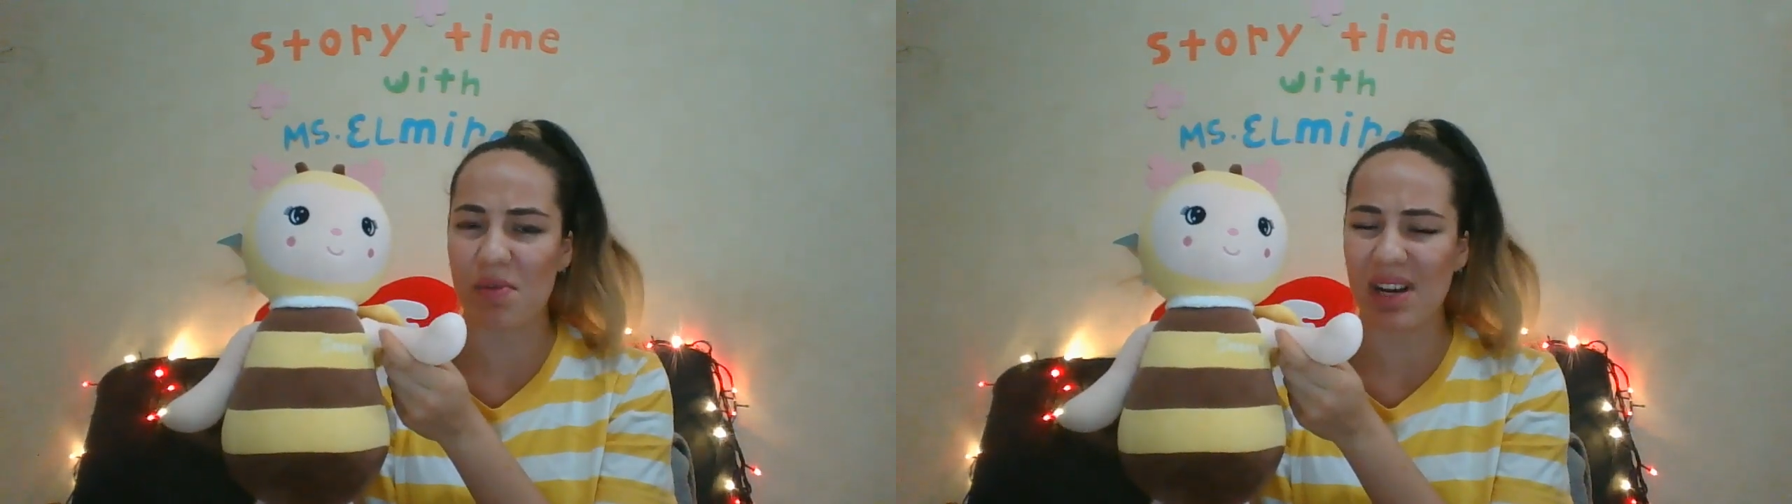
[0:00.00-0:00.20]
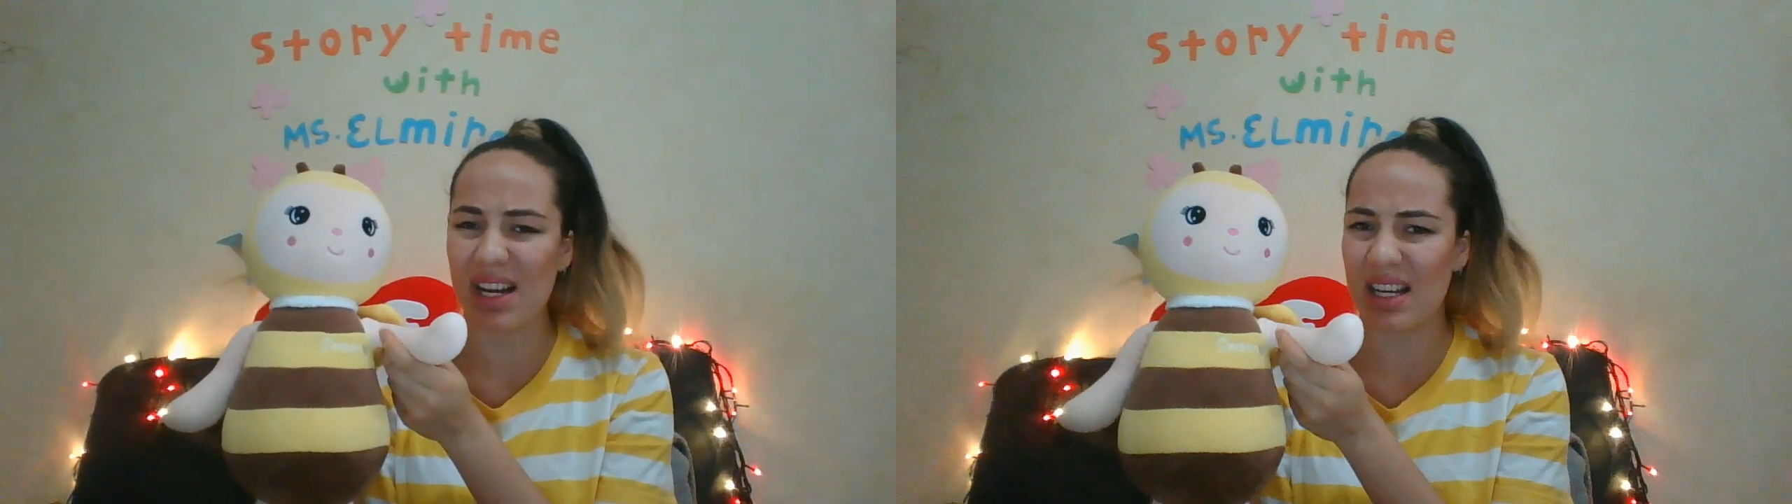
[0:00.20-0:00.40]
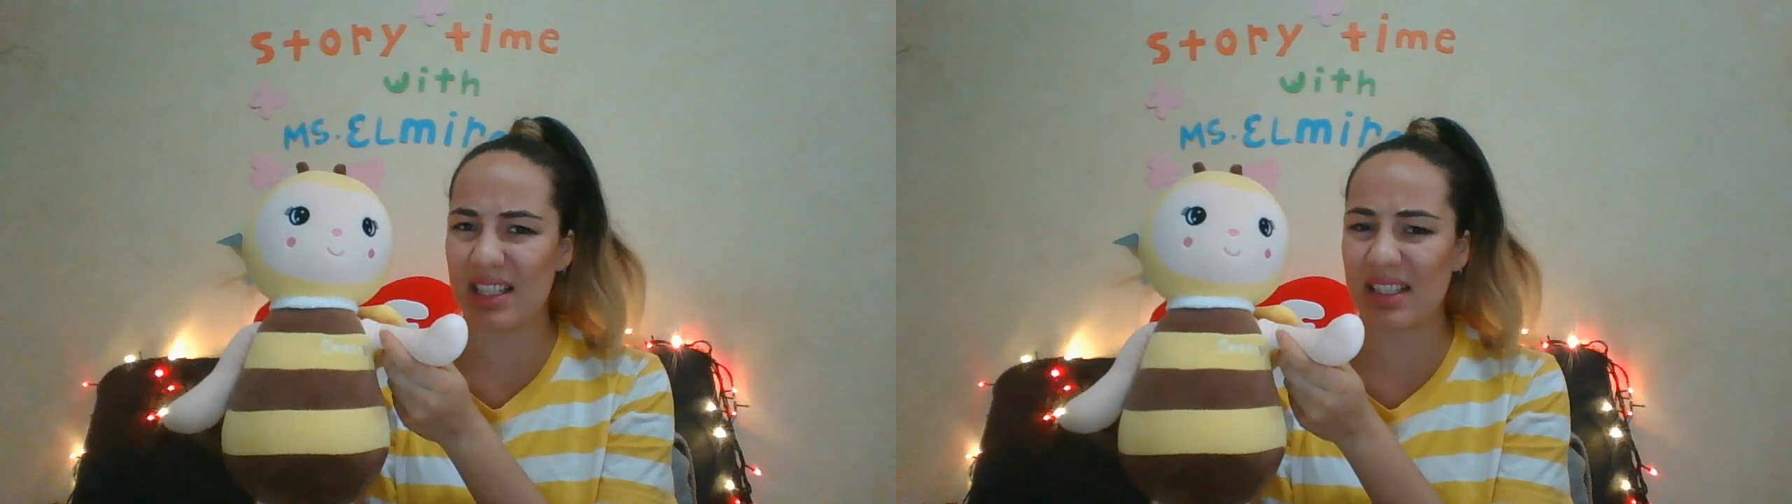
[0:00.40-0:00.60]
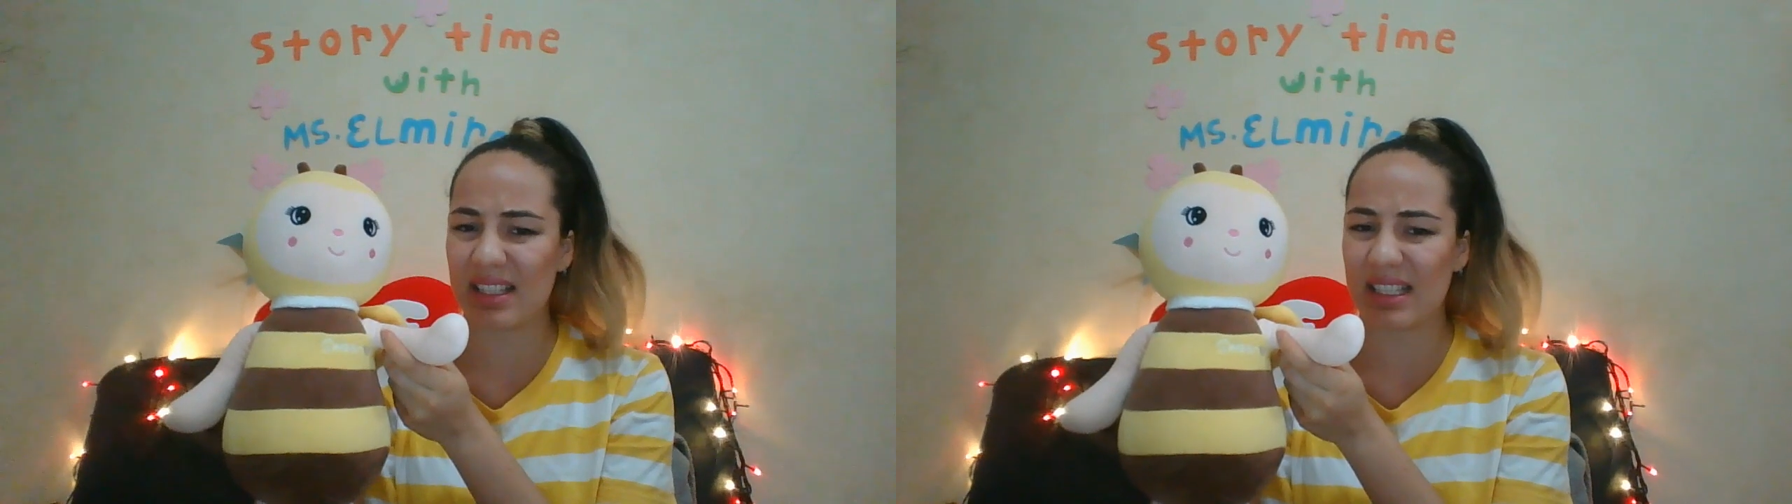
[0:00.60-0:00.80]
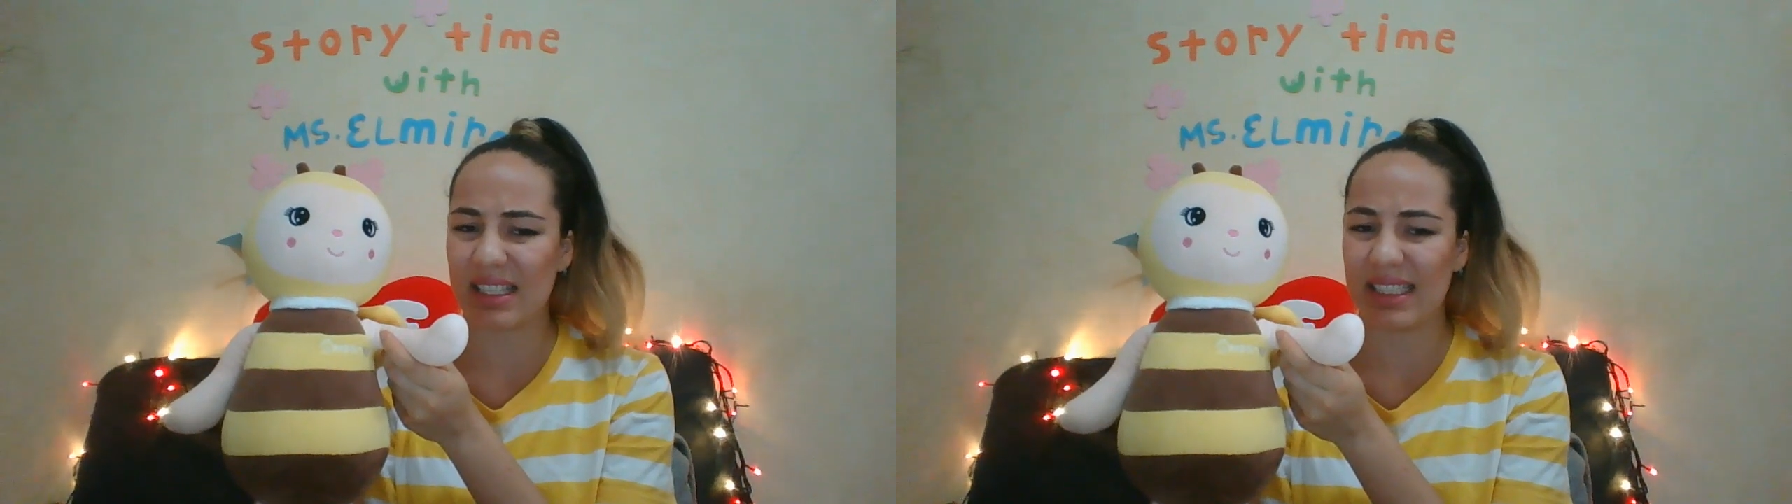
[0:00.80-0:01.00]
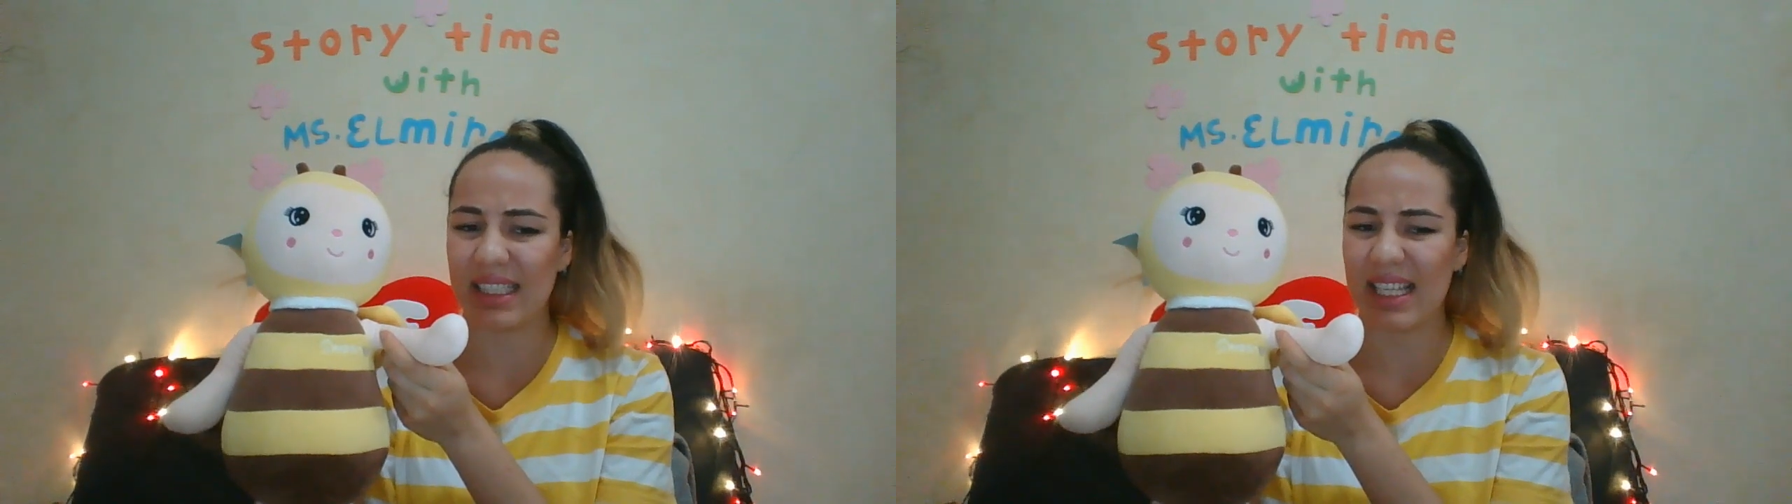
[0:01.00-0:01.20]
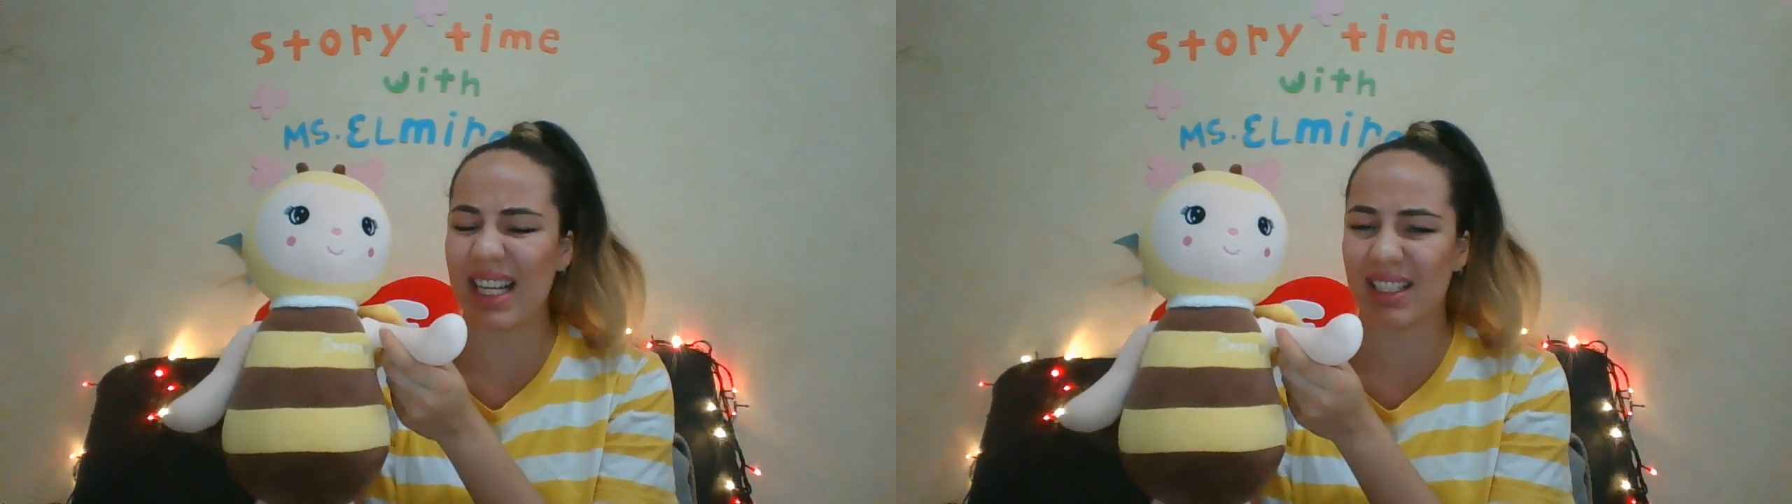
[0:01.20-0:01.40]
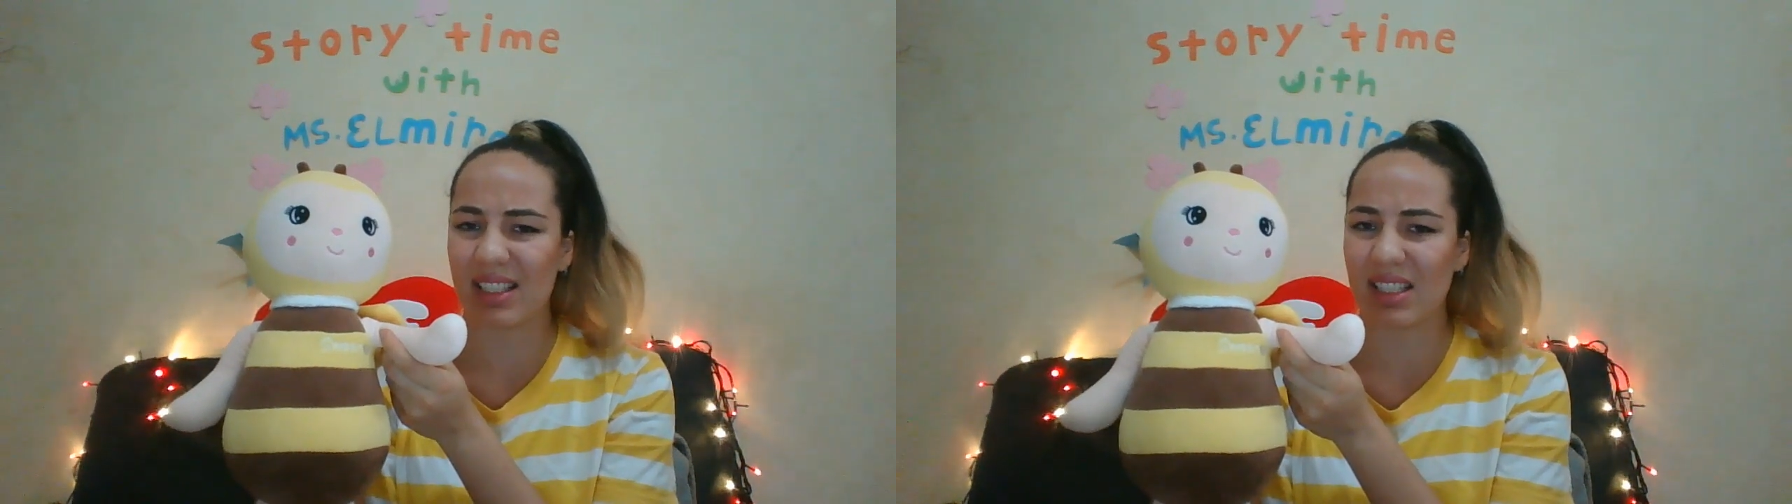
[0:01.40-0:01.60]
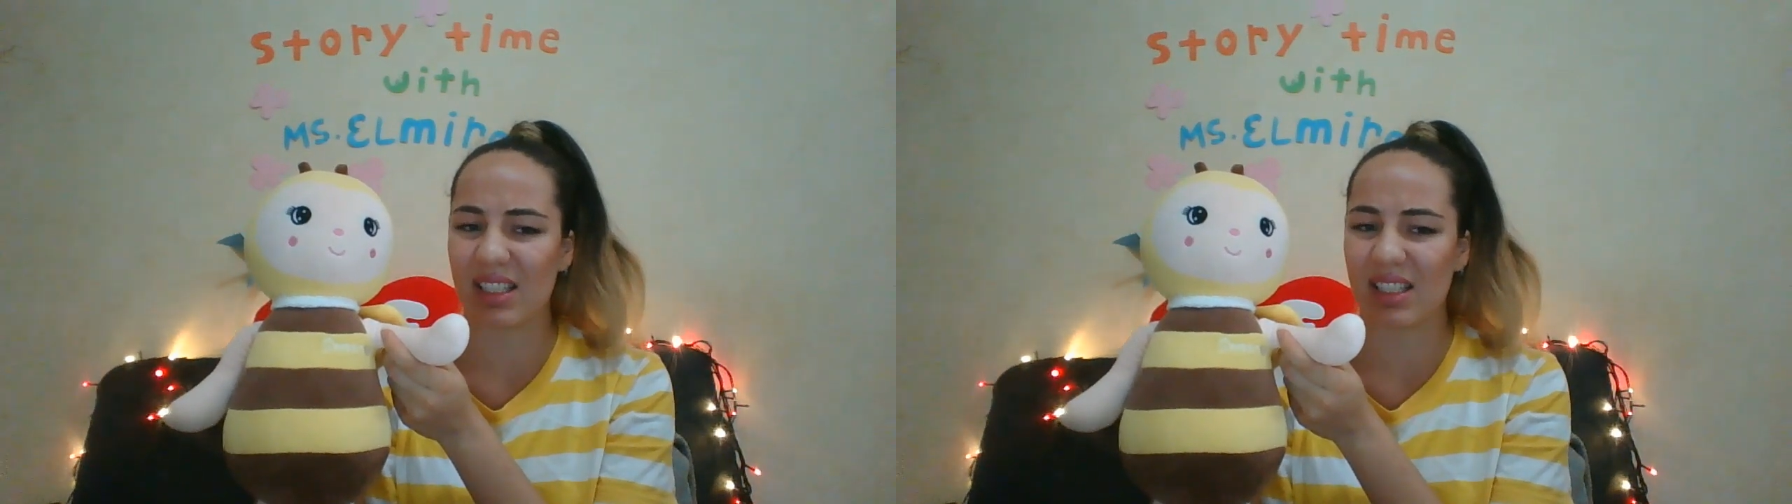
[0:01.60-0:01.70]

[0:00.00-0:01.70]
us." Yucks.